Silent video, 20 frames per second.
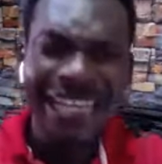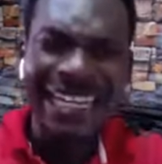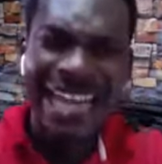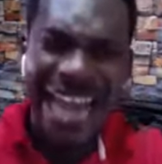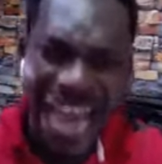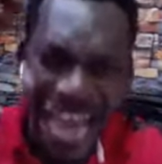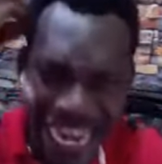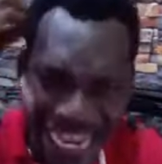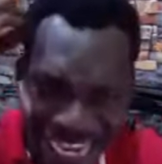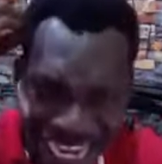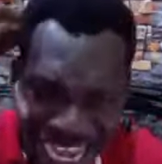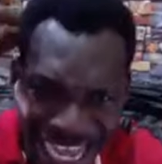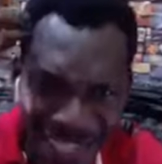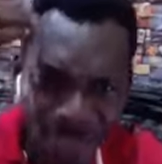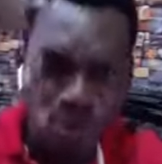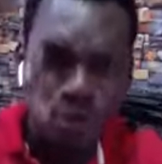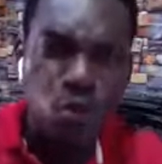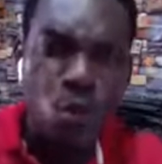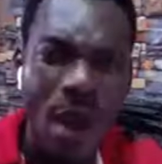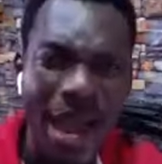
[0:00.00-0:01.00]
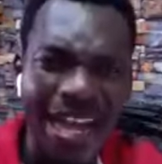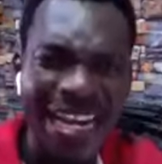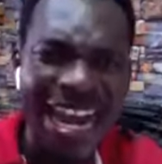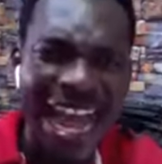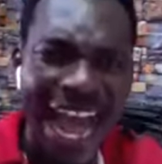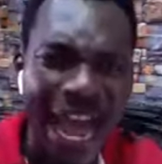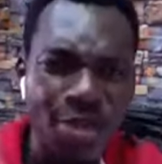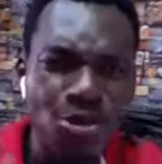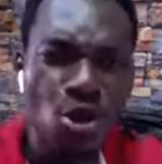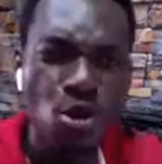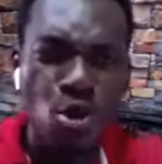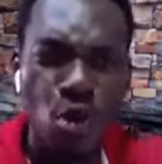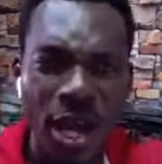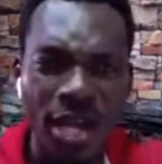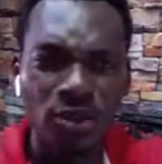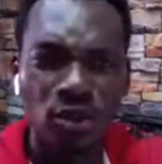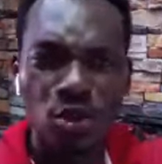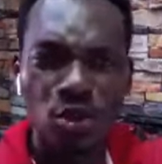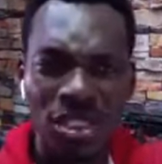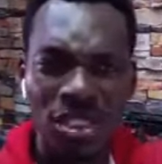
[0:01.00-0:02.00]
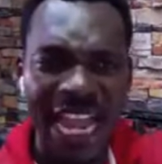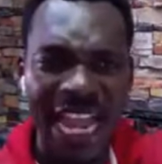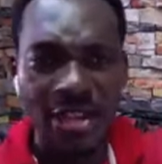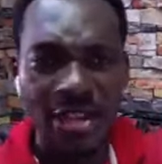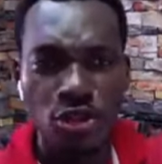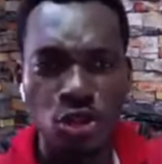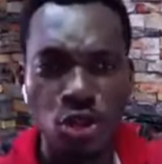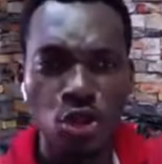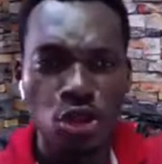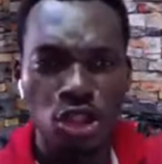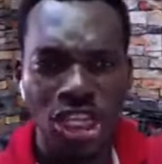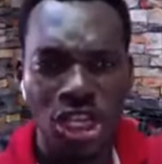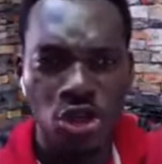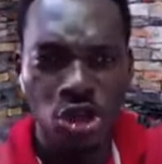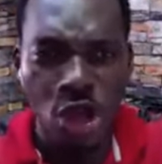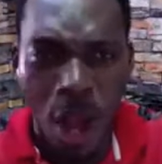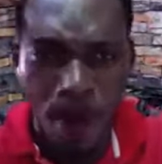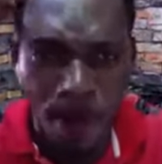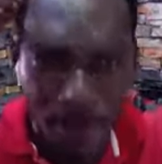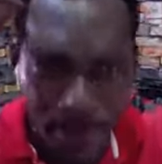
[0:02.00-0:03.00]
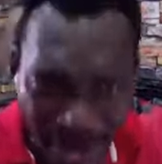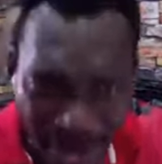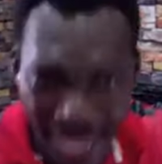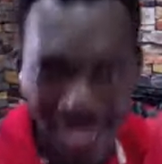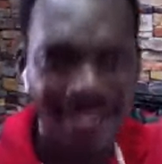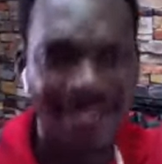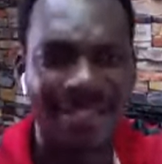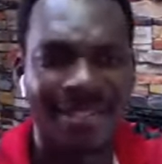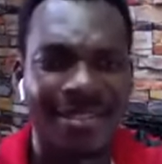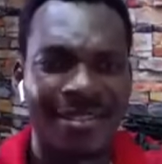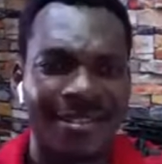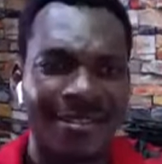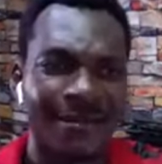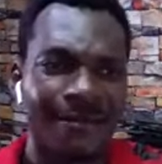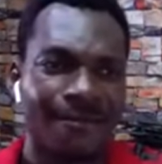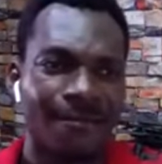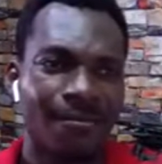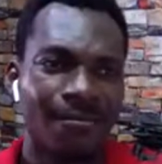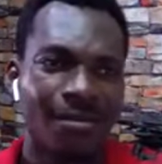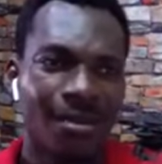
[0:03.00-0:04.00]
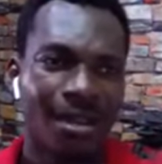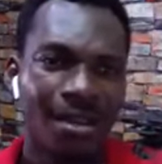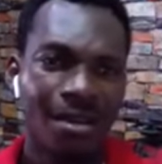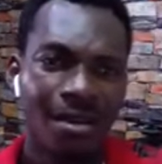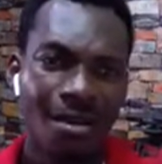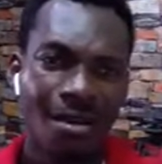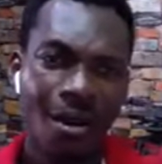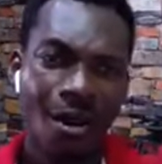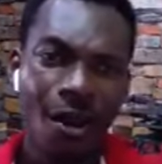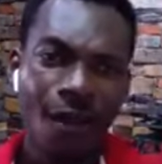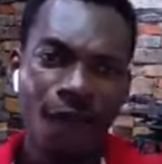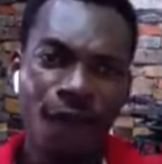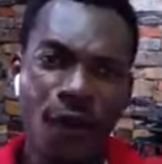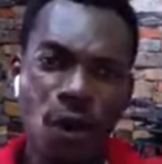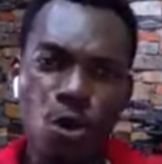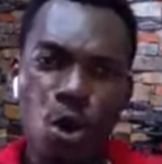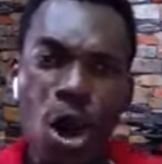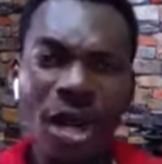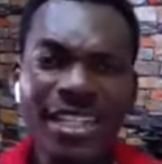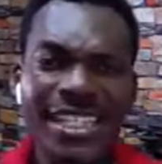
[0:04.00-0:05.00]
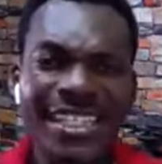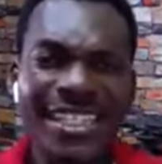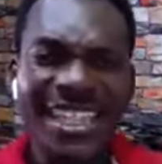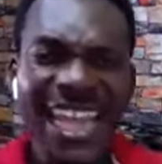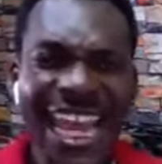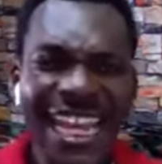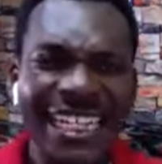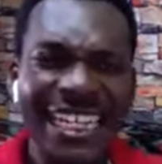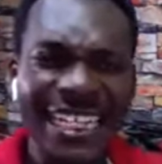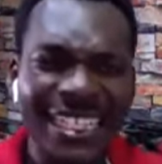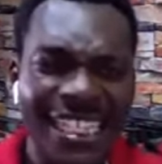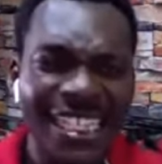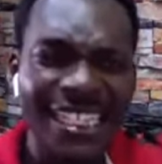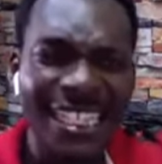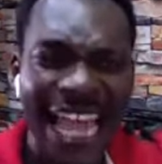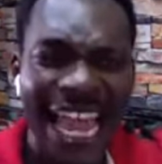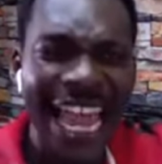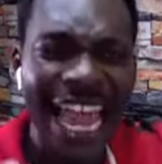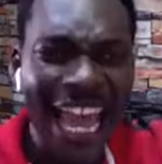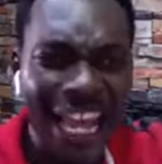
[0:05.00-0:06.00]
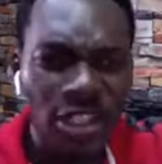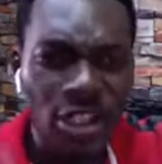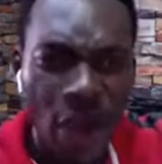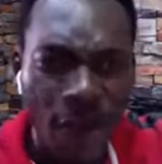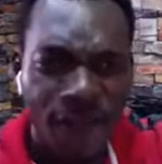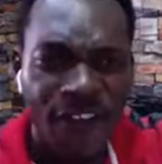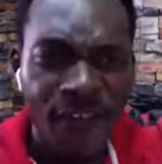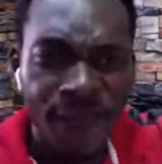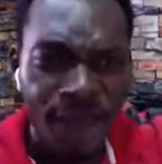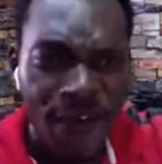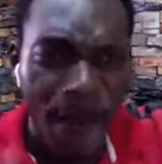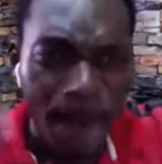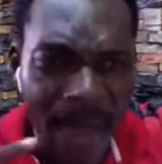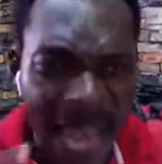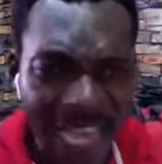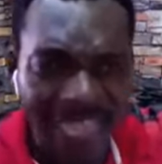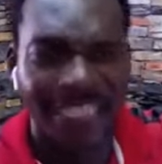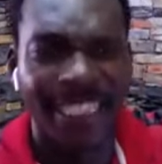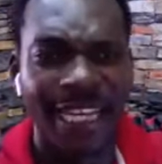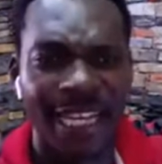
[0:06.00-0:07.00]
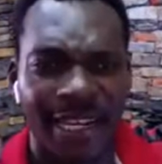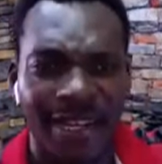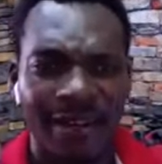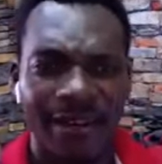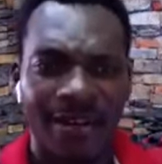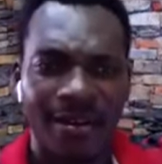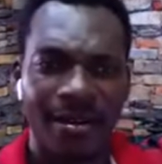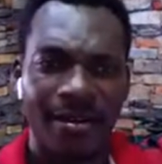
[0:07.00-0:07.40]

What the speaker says: Ghanaians, when are you going to start using your brains? For God's sake, this is the age of information.